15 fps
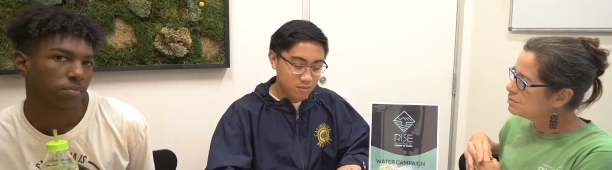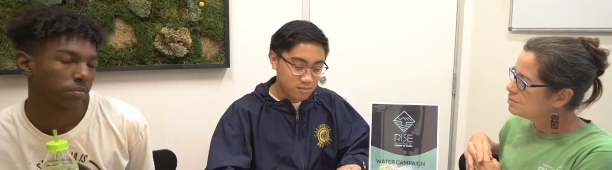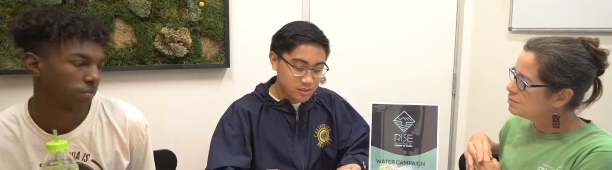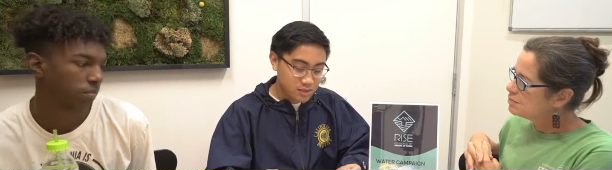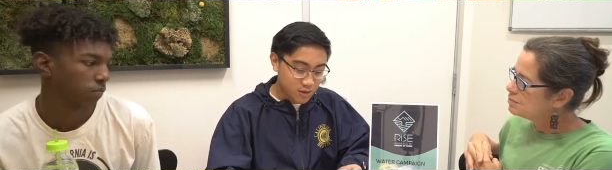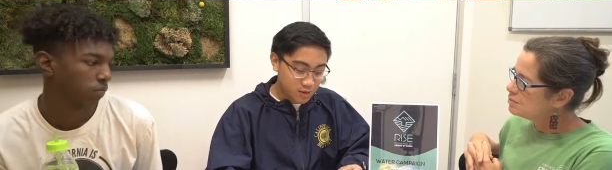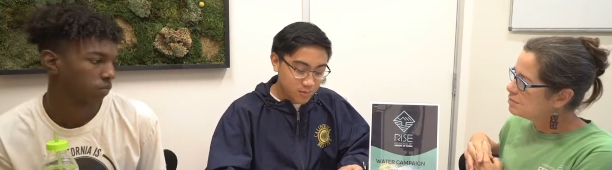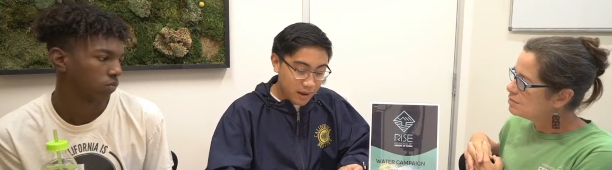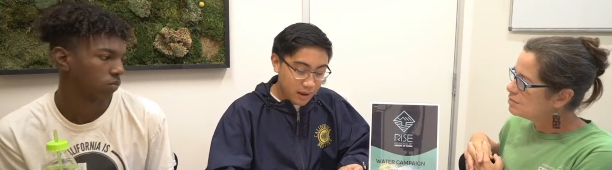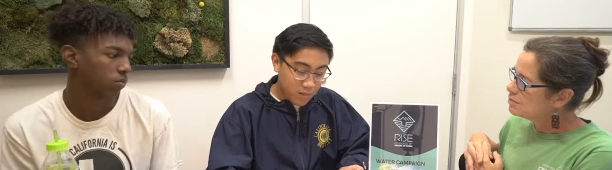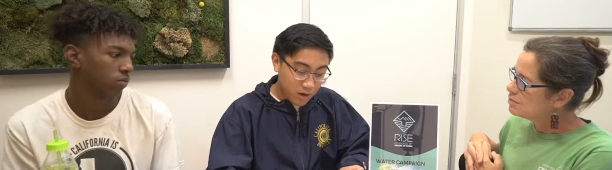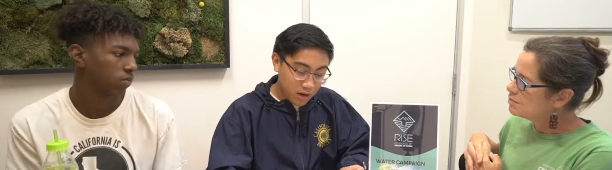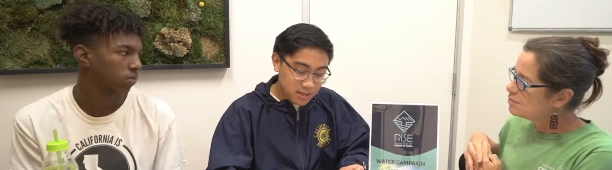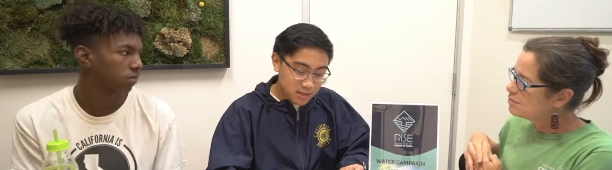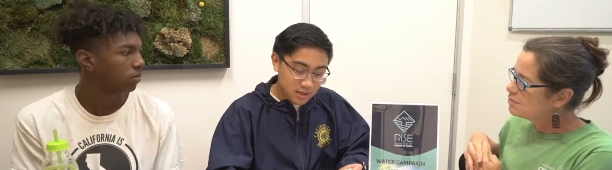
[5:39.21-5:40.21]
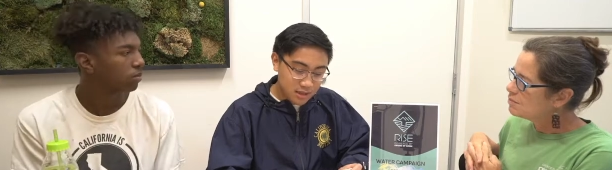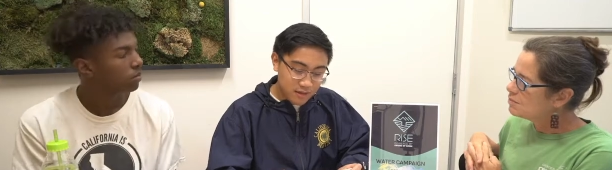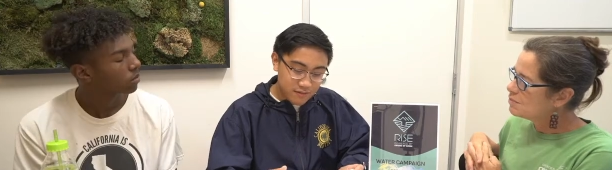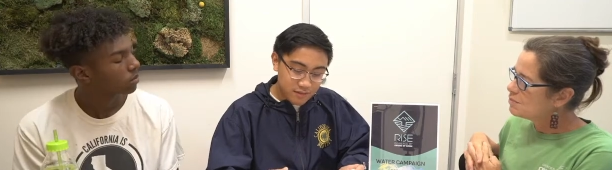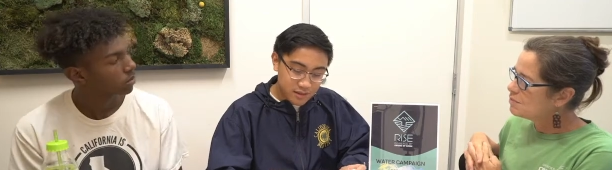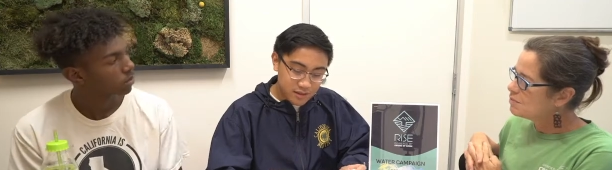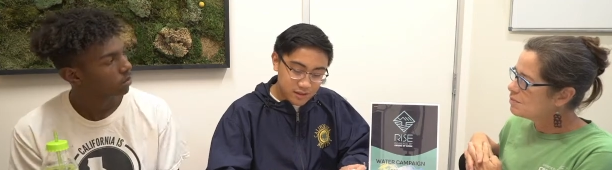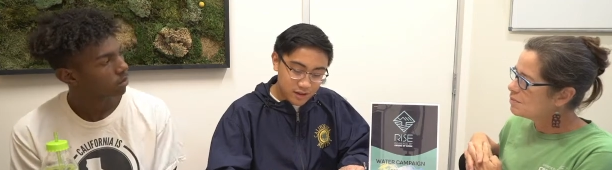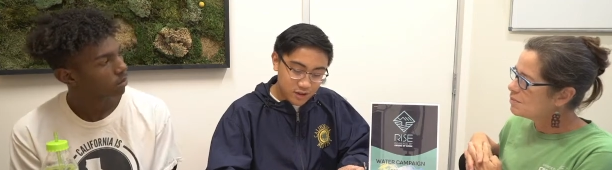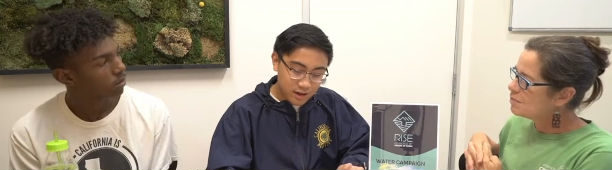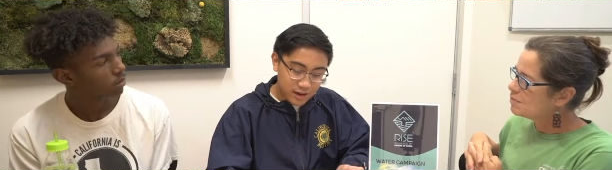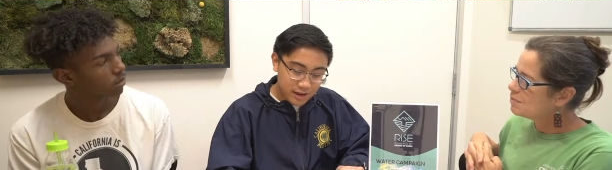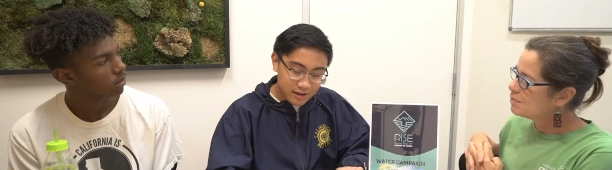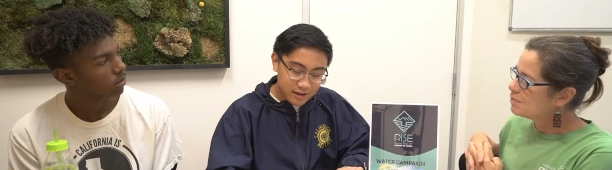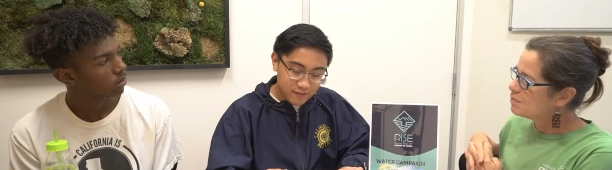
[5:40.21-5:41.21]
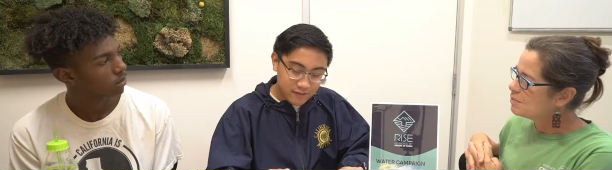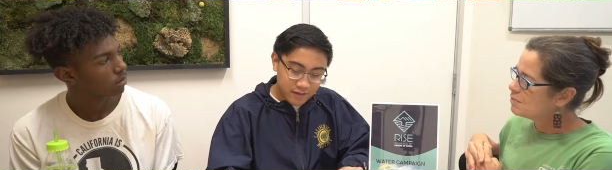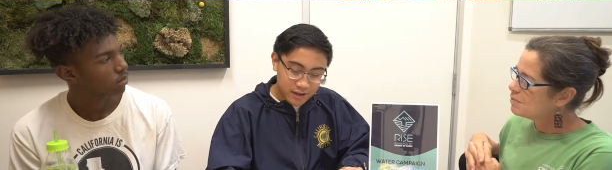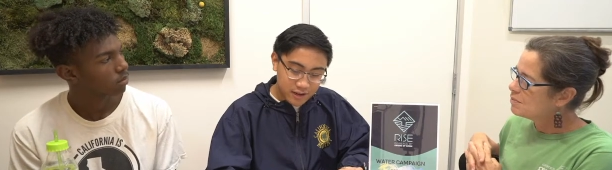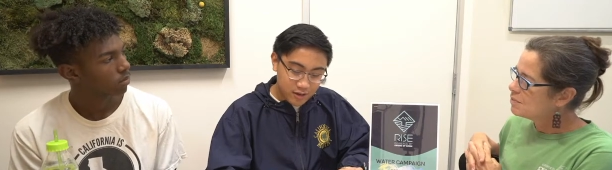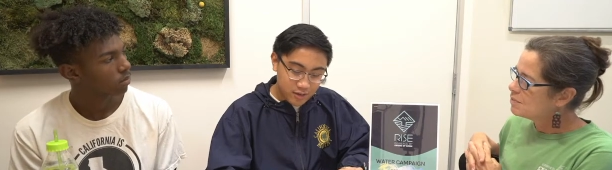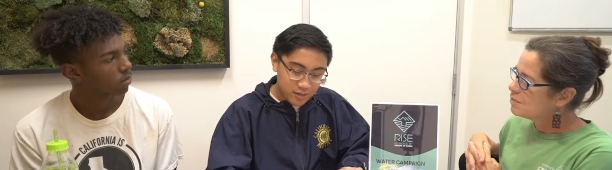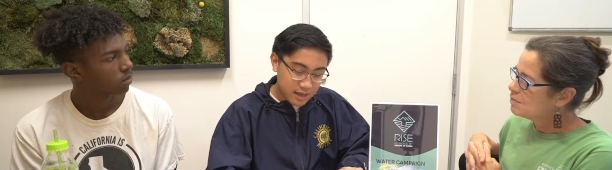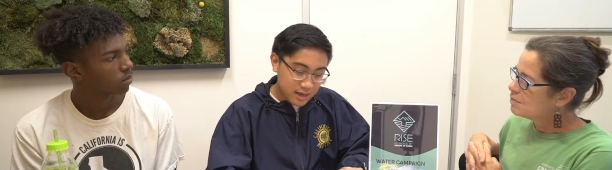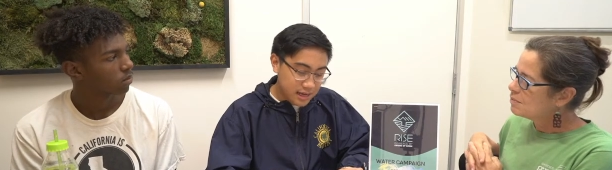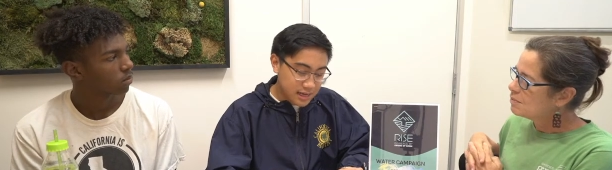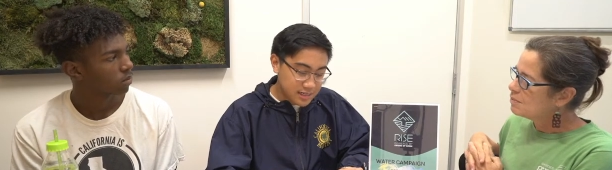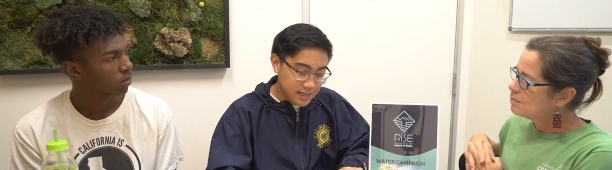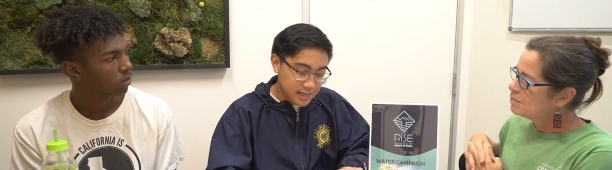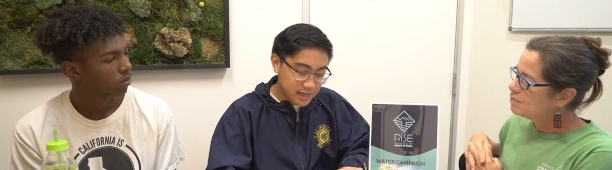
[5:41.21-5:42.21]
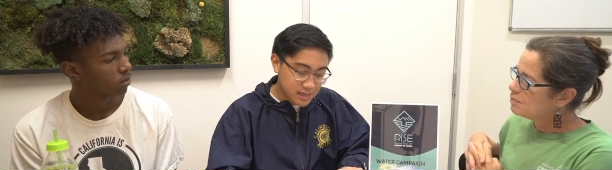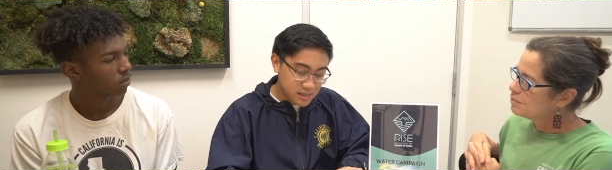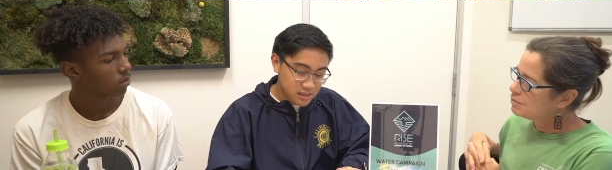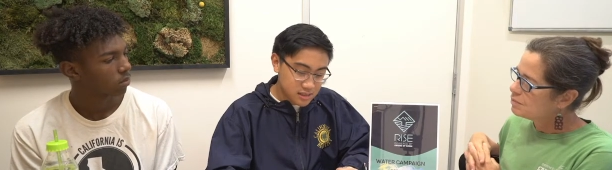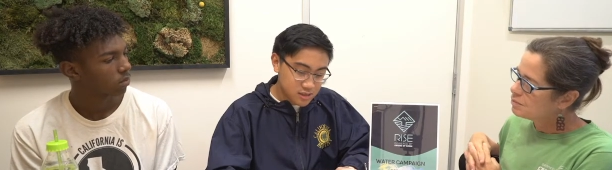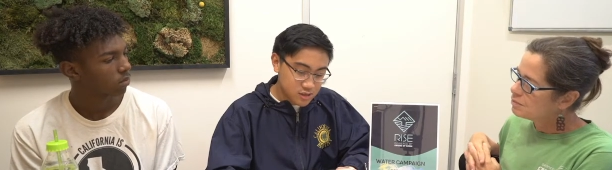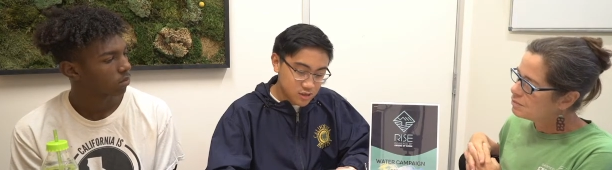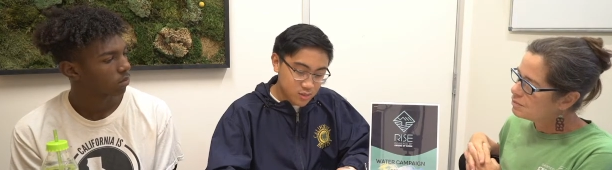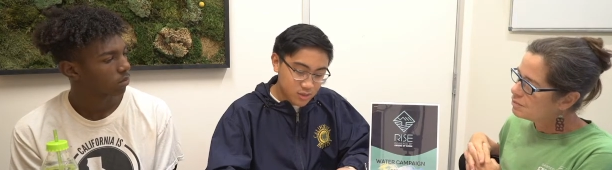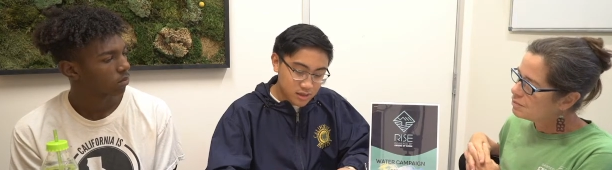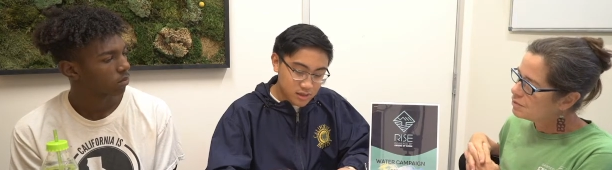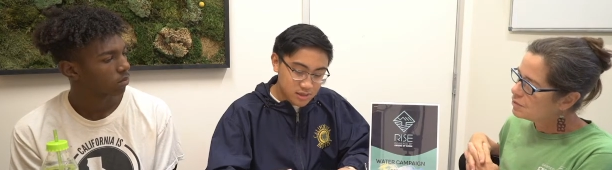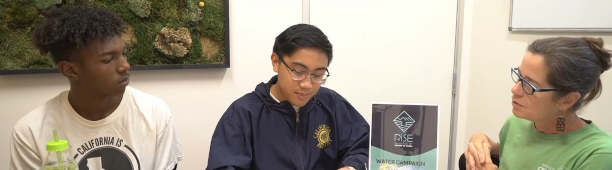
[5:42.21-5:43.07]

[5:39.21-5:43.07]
Speaker 1: So by March 11, create a video that educates consumers